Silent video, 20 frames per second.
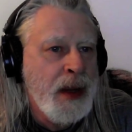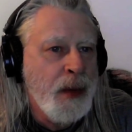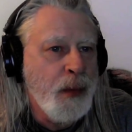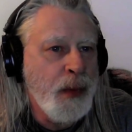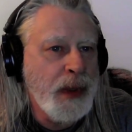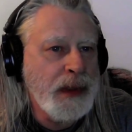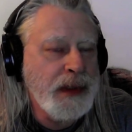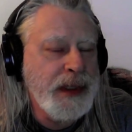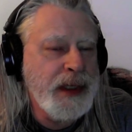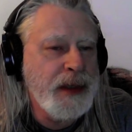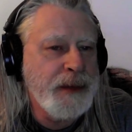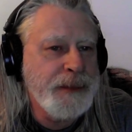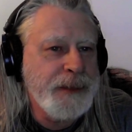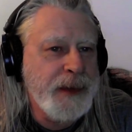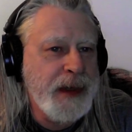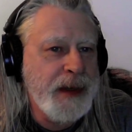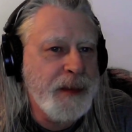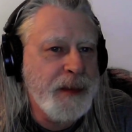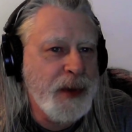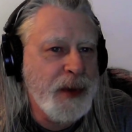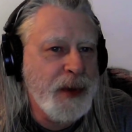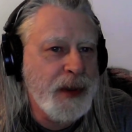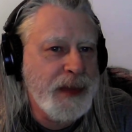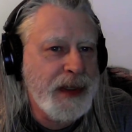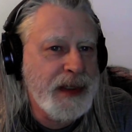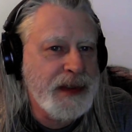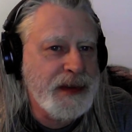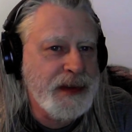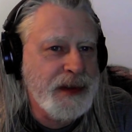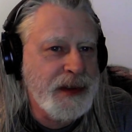One legal framework
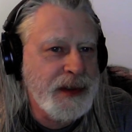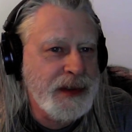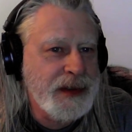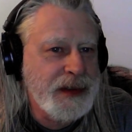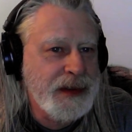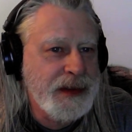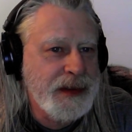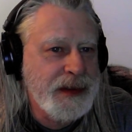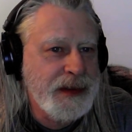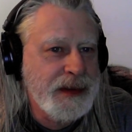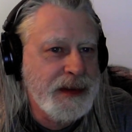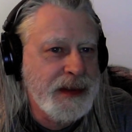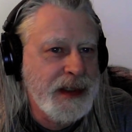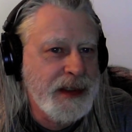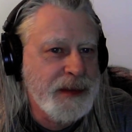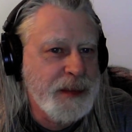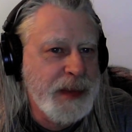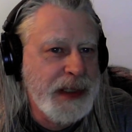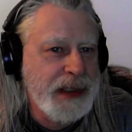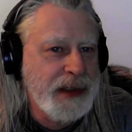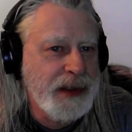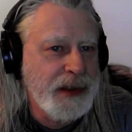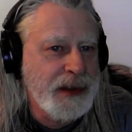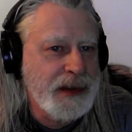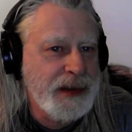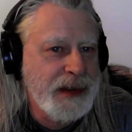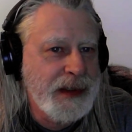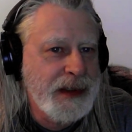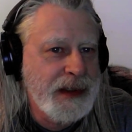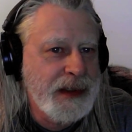that's being
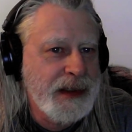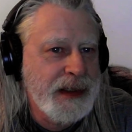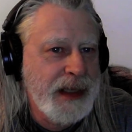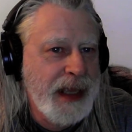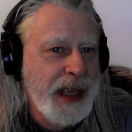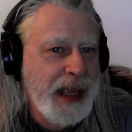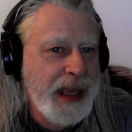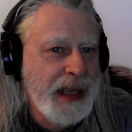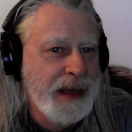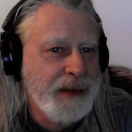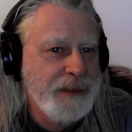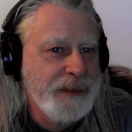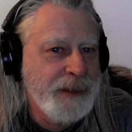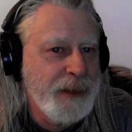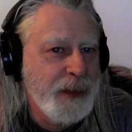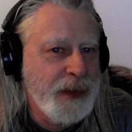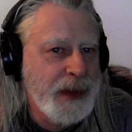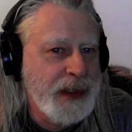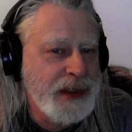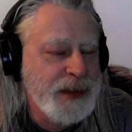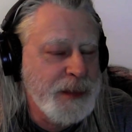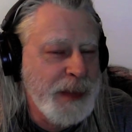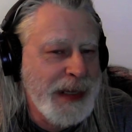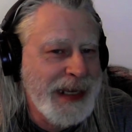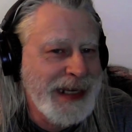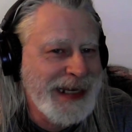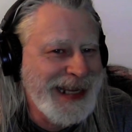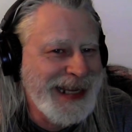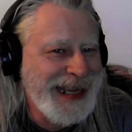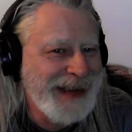looked at for
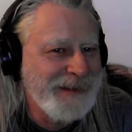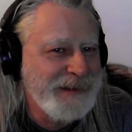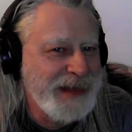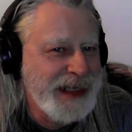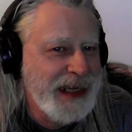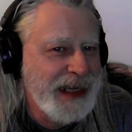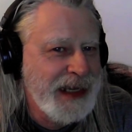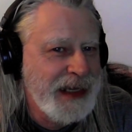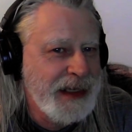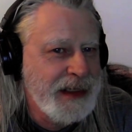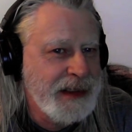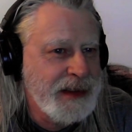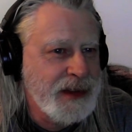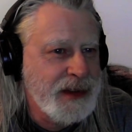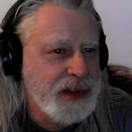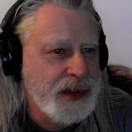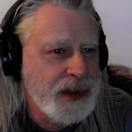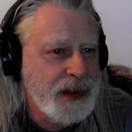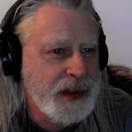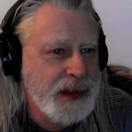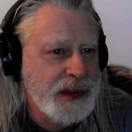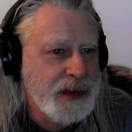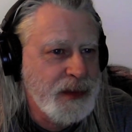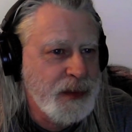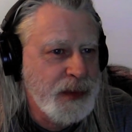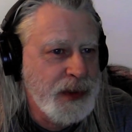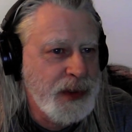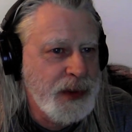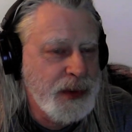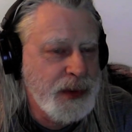expanding FDI insurance
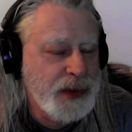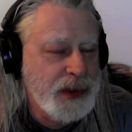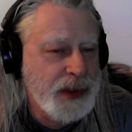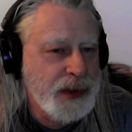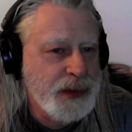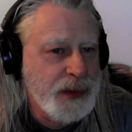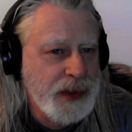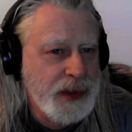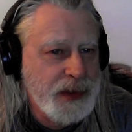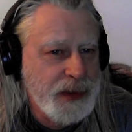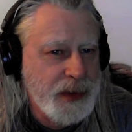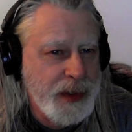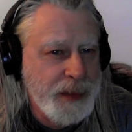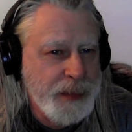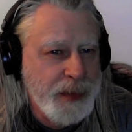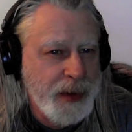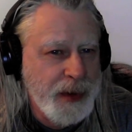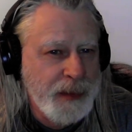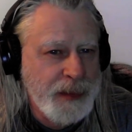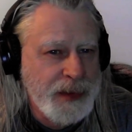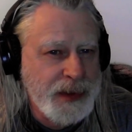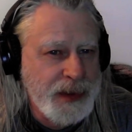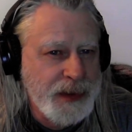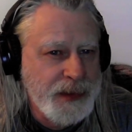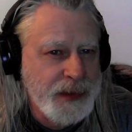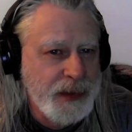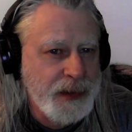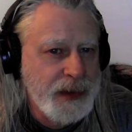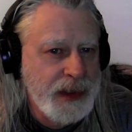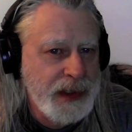would use the Treasury Department's
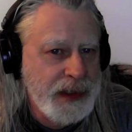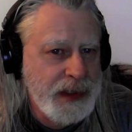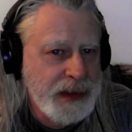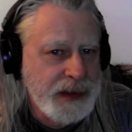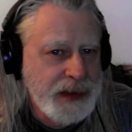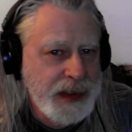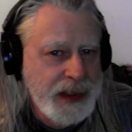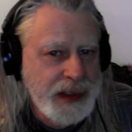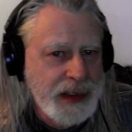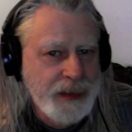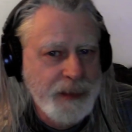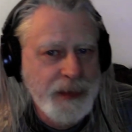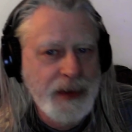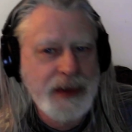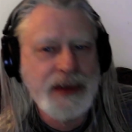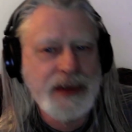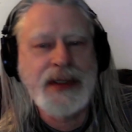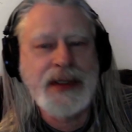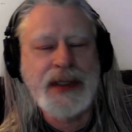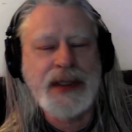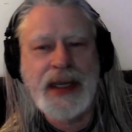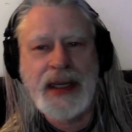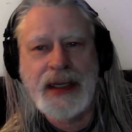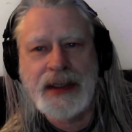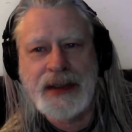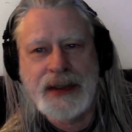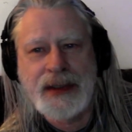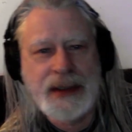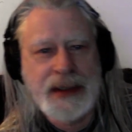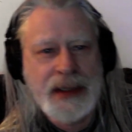authority to take emergency
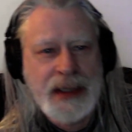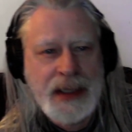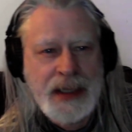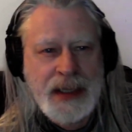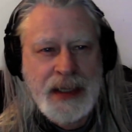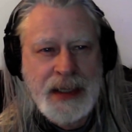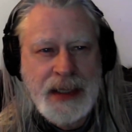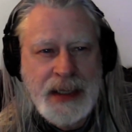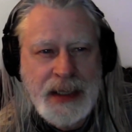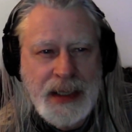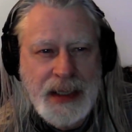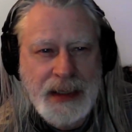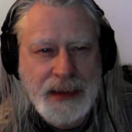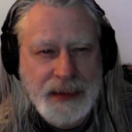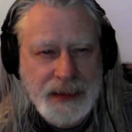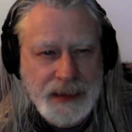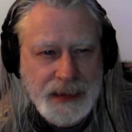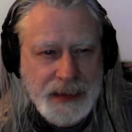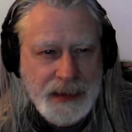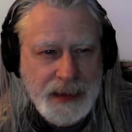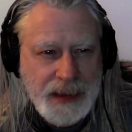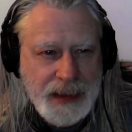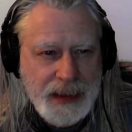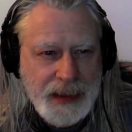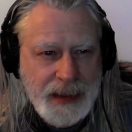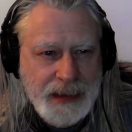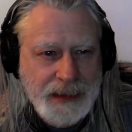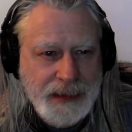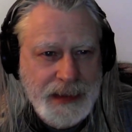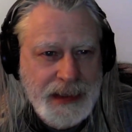action and
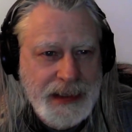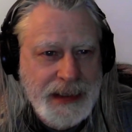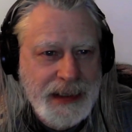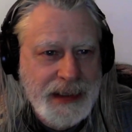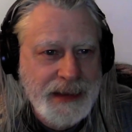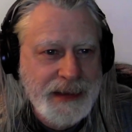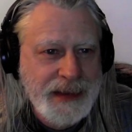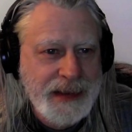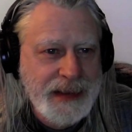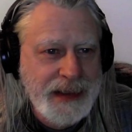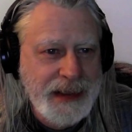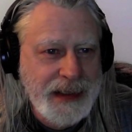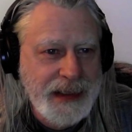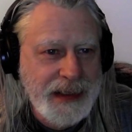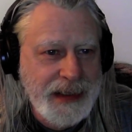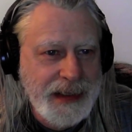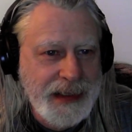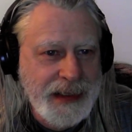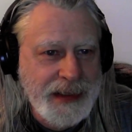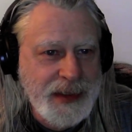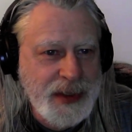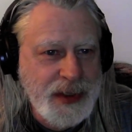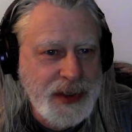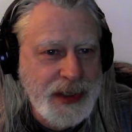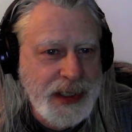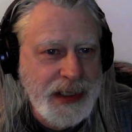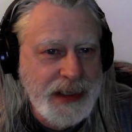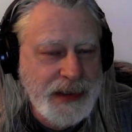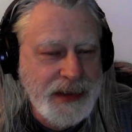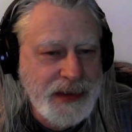lean on the
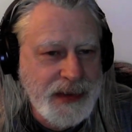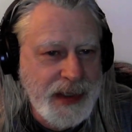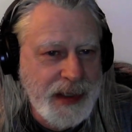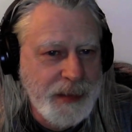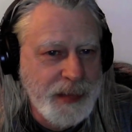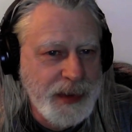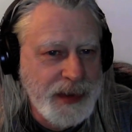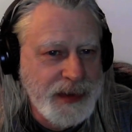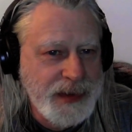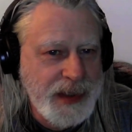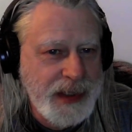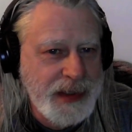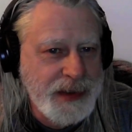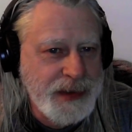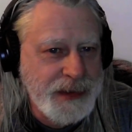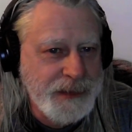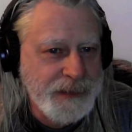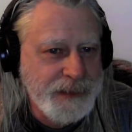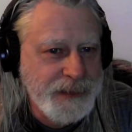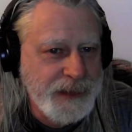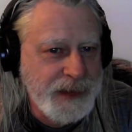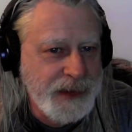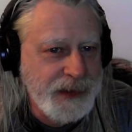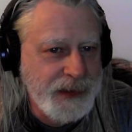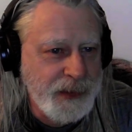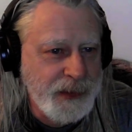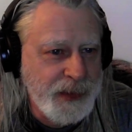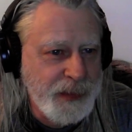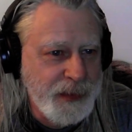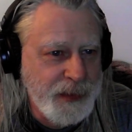Exchange Stabilization Fund,
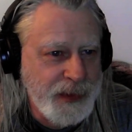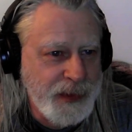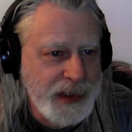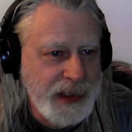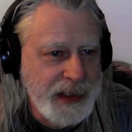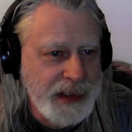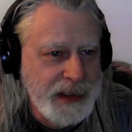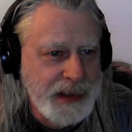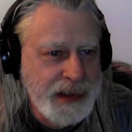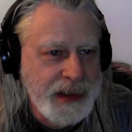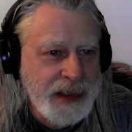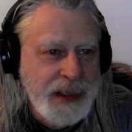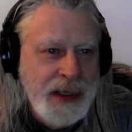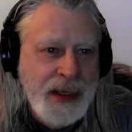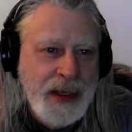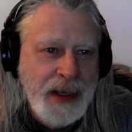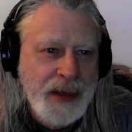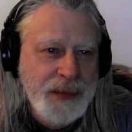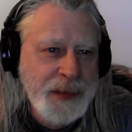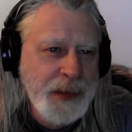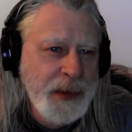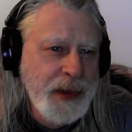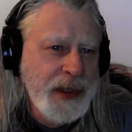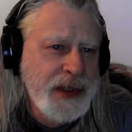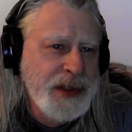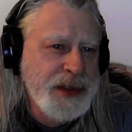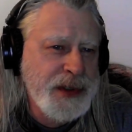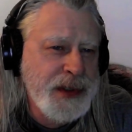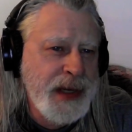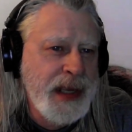the report added.
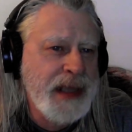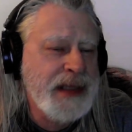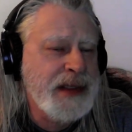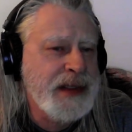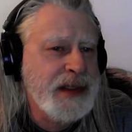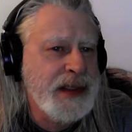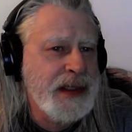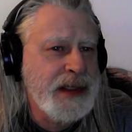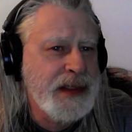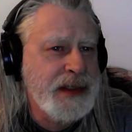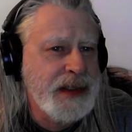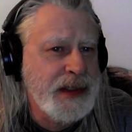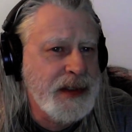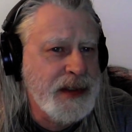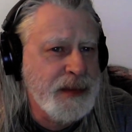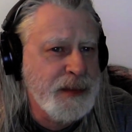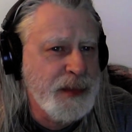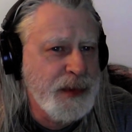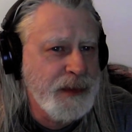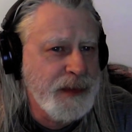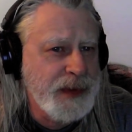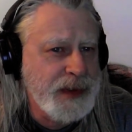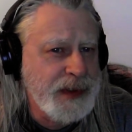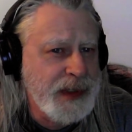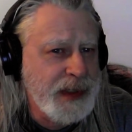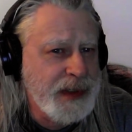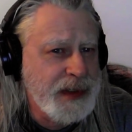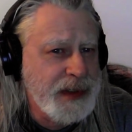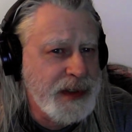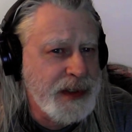Authorities do not see such a move as
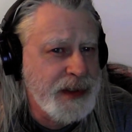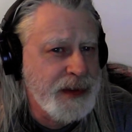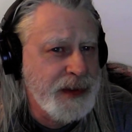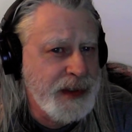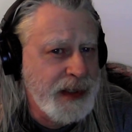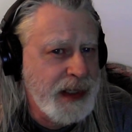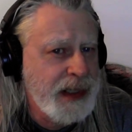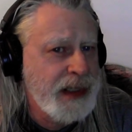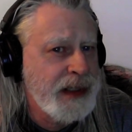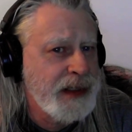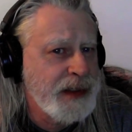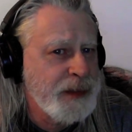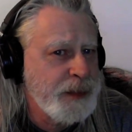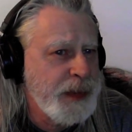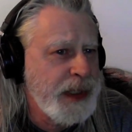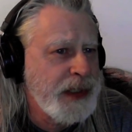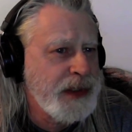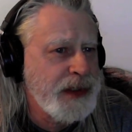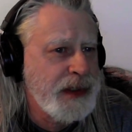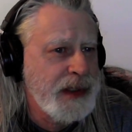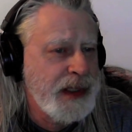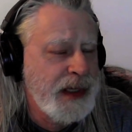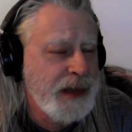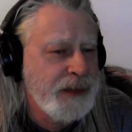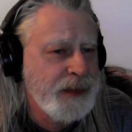necessary yet, especially